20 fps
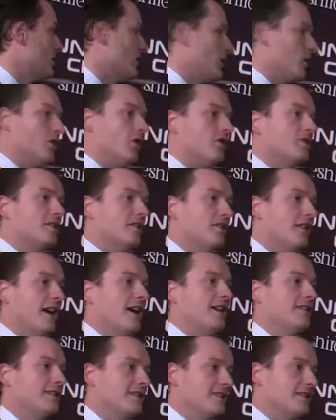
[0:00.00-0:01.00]
because they've got
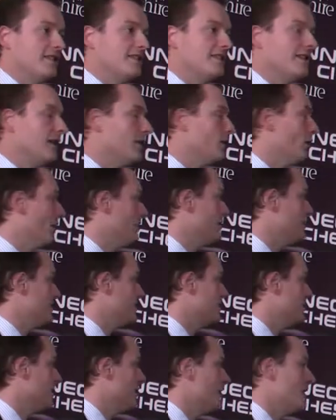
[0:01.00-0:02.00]
access to
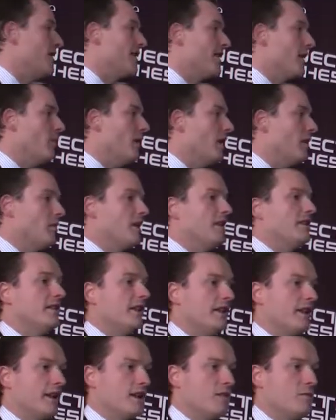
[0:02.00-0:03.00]
technologies, that might mean
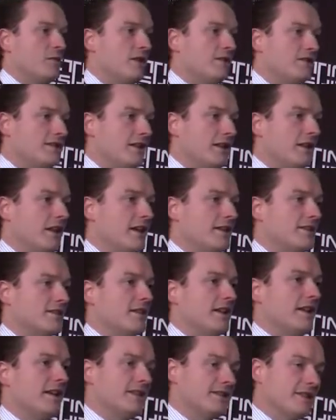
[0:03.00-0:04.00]
that they're commuting
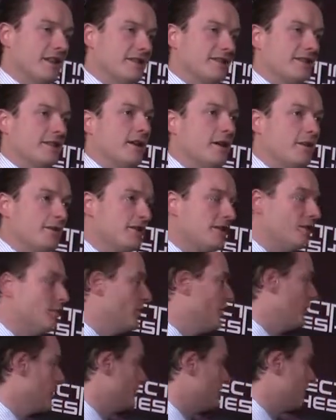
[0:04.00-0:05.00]
less and there's less CO2
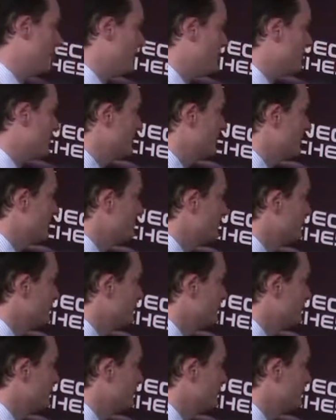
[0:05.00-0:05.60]
productions.